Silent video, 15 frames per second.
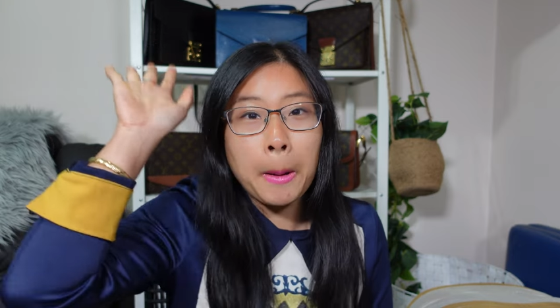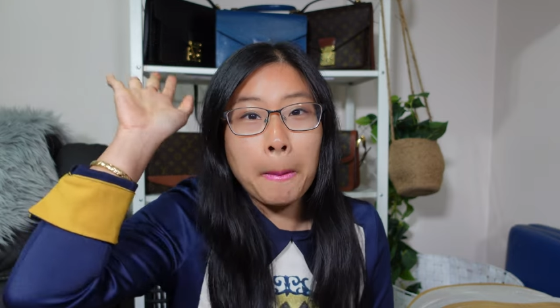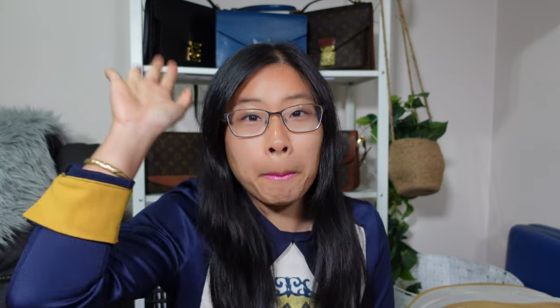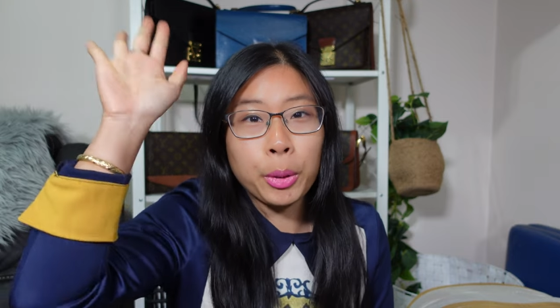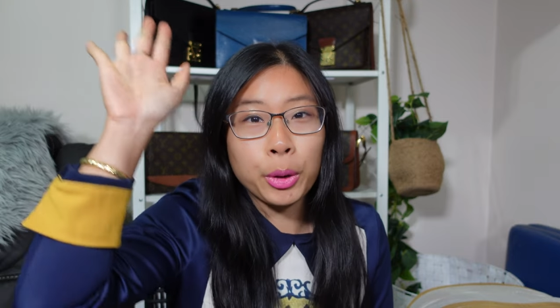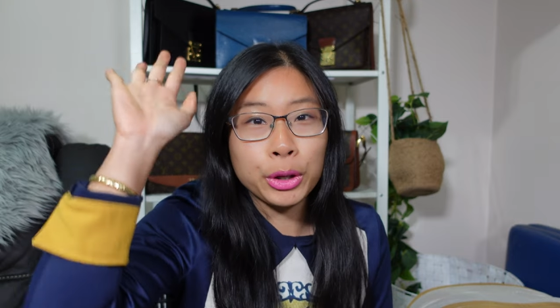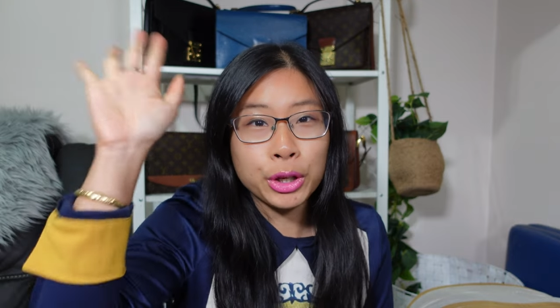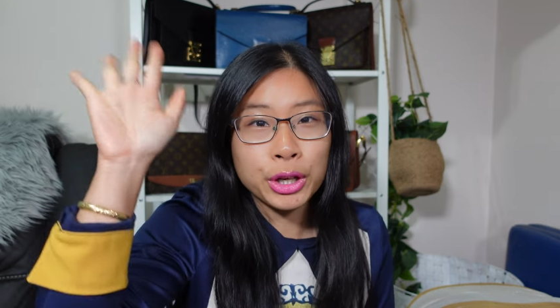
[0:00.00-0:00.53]

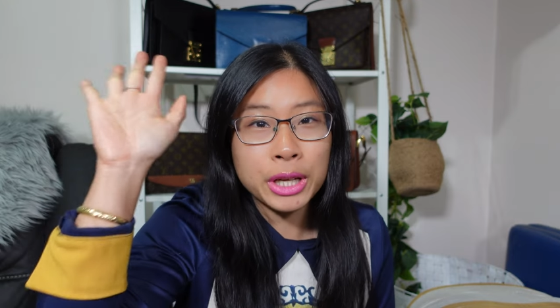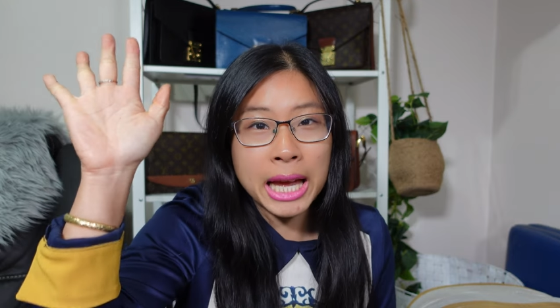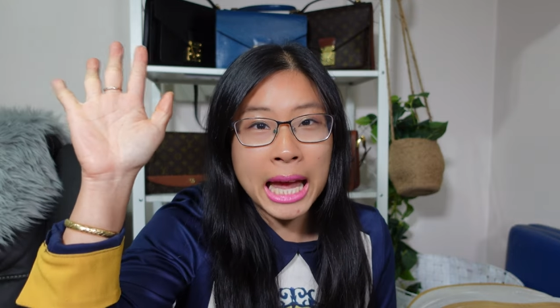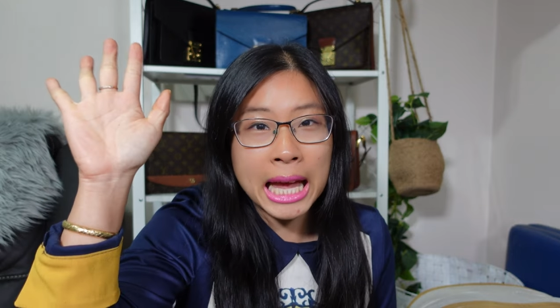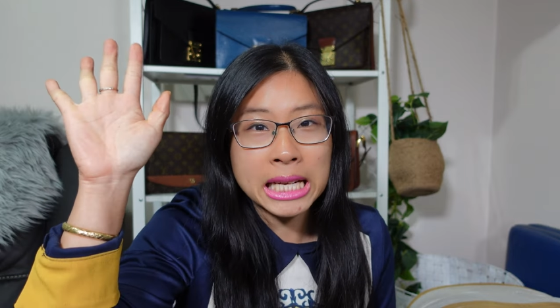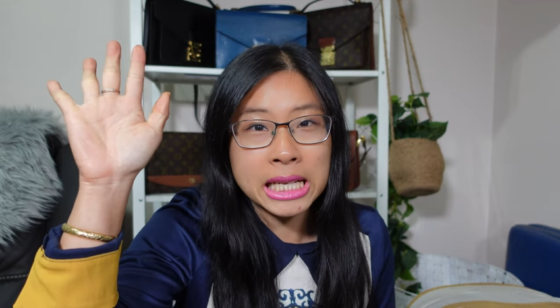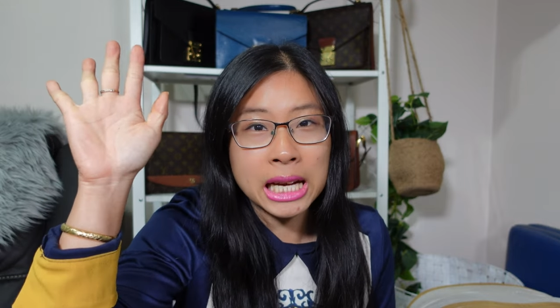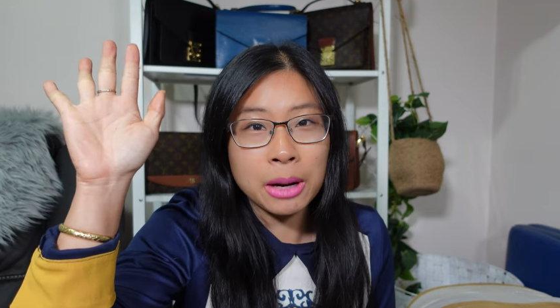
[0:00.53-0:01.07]
put your
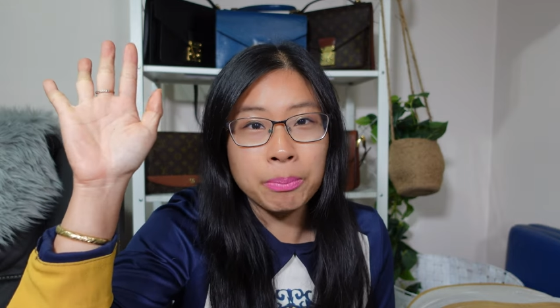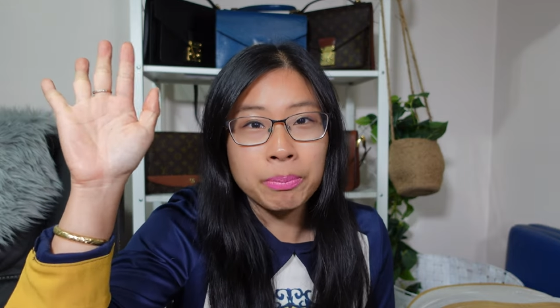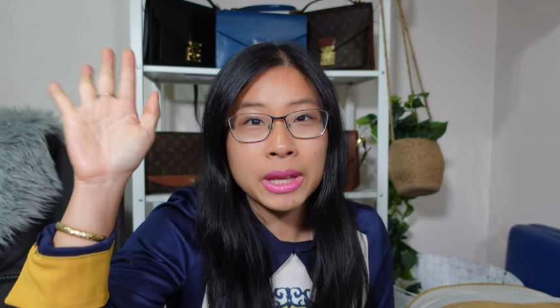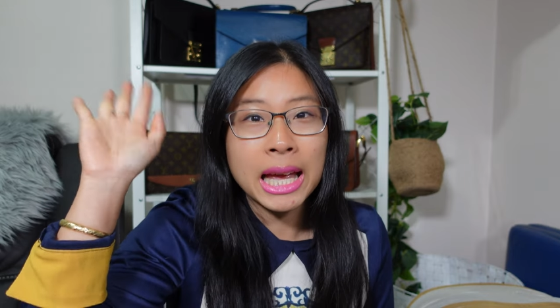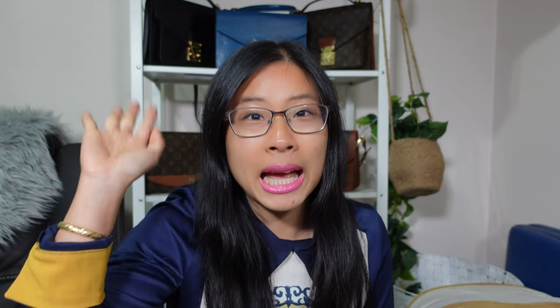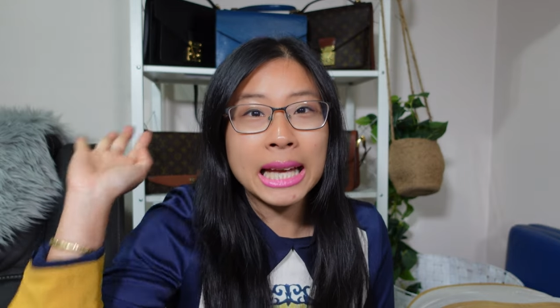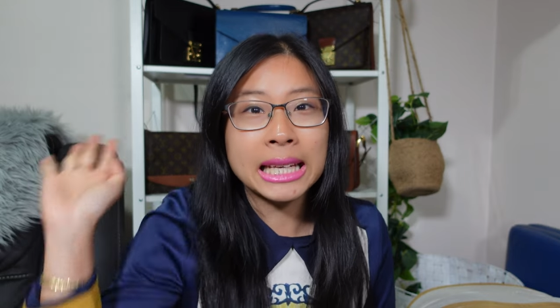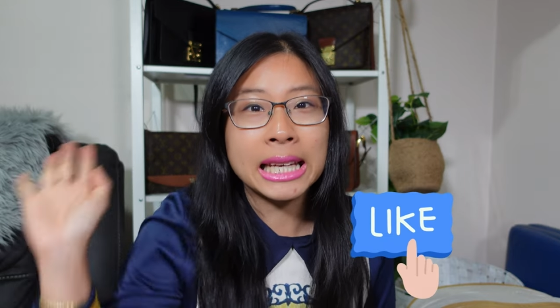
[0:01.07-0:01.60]
hand up
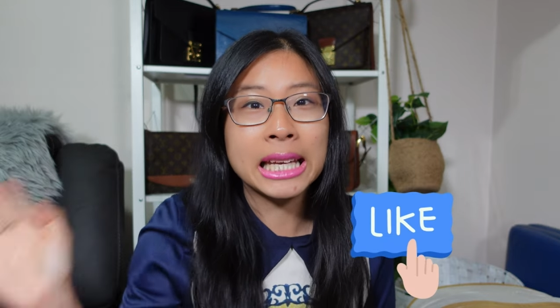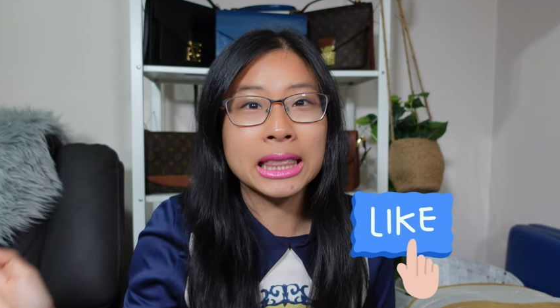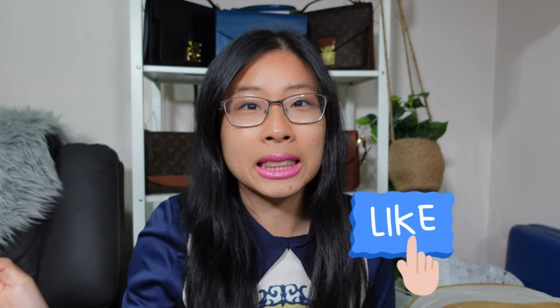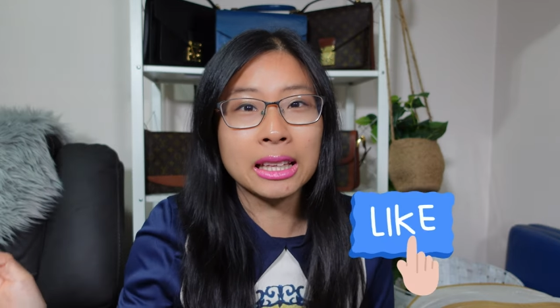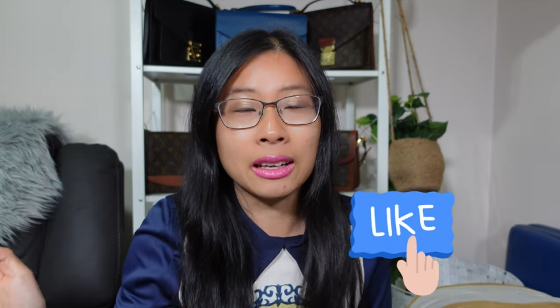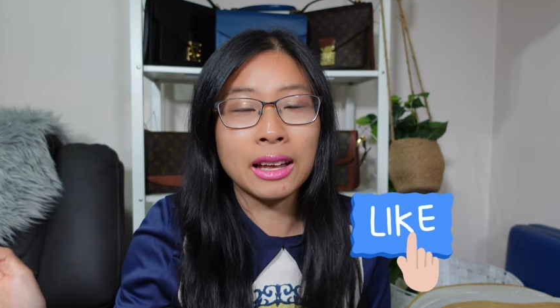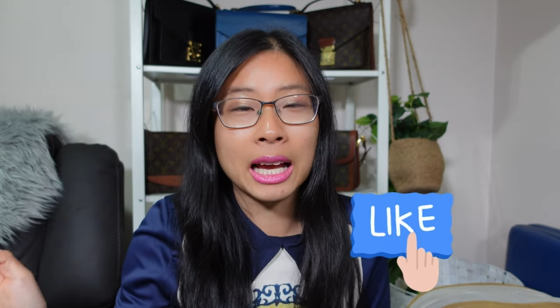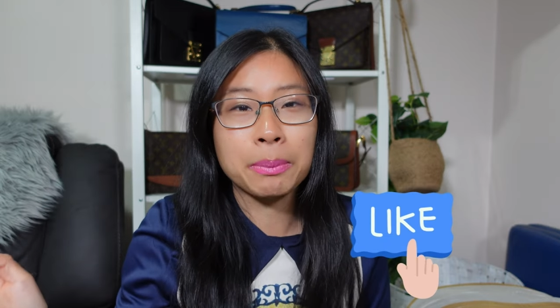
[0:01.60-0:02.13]
and hit
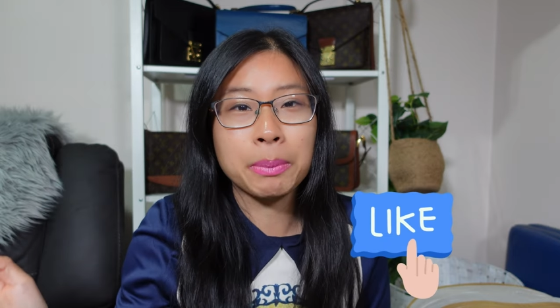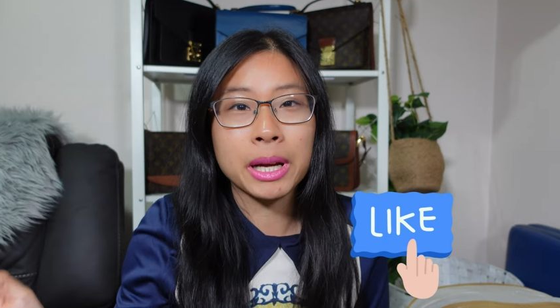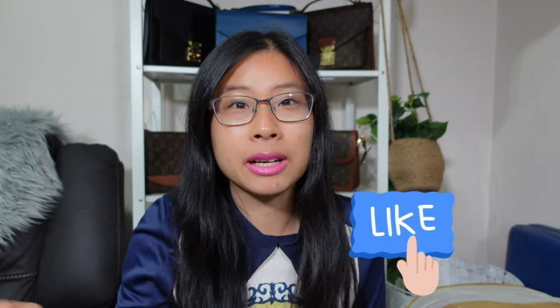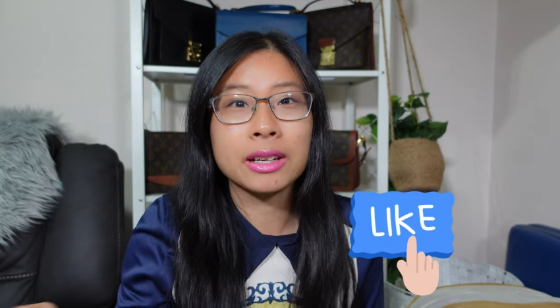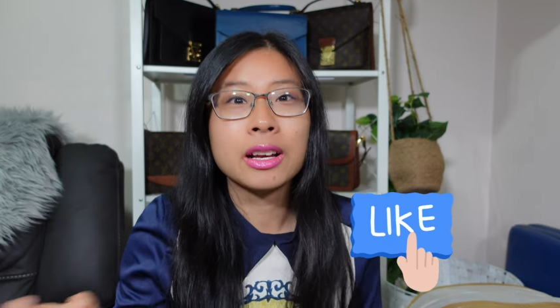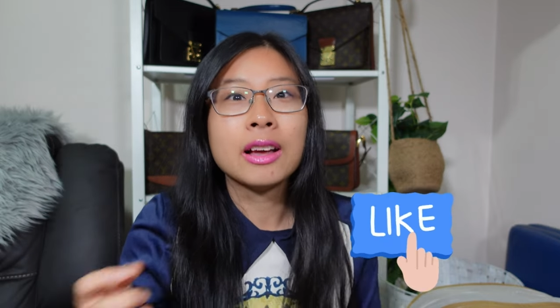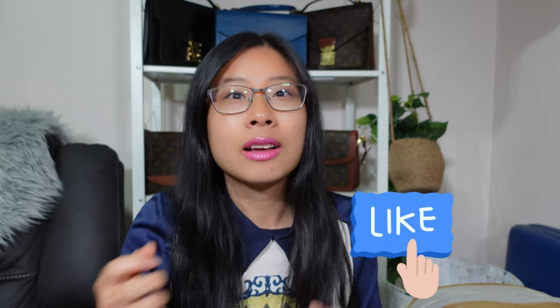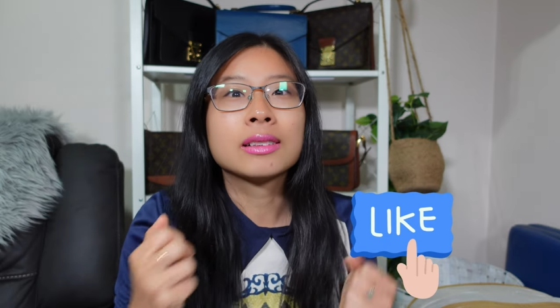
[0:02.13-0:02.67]
the like button